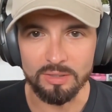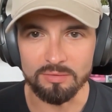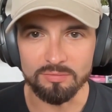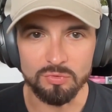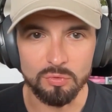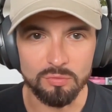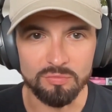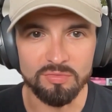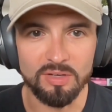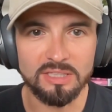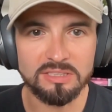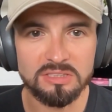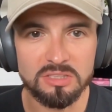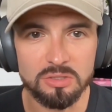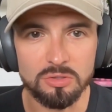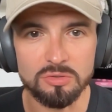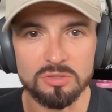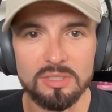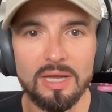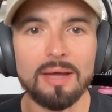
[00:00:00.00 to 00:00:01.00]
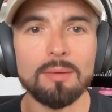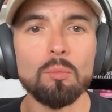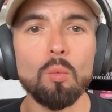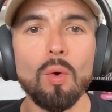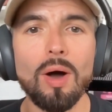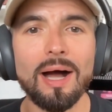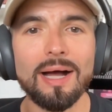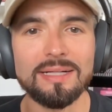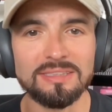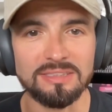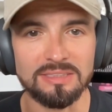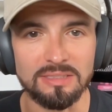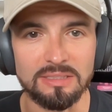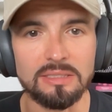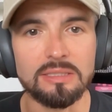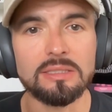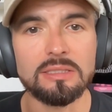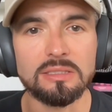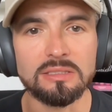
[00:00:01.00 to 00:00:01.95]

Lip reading: If you invested your time wisely